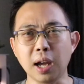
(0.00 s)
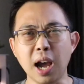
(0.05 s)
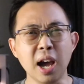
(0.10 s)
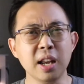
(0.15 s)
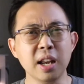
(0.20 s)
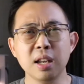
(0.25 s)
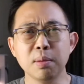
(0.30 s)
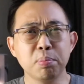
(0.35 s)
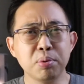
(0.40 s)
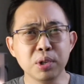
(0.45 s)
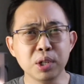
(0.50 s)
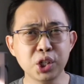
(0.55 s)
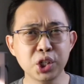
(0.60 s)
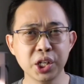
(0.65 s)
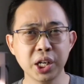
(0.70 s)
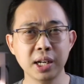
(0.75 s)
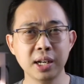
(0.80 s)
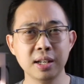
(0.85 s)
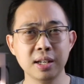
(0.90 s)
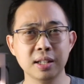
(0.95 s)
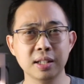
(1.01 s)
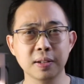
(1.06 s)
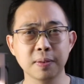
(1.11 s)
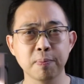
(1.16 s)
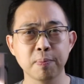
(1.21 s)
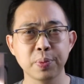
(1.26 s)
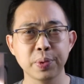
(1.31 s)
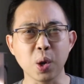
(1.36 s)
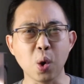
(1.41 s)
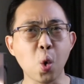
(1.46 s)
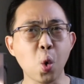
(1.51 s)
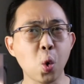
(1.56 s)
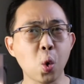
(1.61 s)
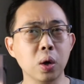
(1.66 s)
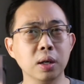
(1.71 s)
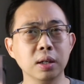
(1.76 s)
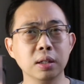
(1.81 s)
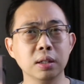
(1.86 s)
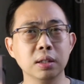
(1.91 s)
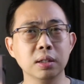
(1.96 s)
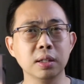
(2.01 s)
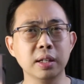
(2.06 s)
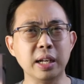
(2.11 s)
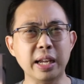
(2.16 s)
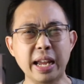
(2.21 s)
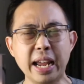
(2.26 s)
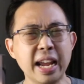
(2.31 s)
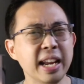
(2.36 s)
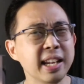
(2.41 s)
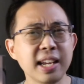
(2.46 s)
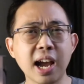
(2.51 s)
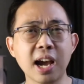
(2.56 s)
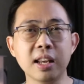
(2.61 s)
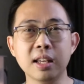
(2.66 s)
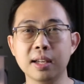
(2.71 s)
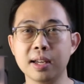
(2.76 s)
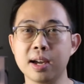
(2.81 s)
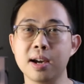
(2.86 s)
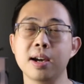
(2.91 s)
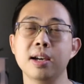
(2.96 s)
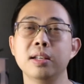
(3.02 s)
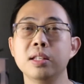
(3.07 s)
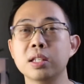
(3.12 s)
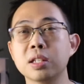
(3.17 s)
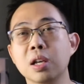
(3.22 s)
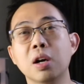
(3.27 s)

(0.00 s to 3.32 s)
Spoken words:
unappreciated, or any other kinds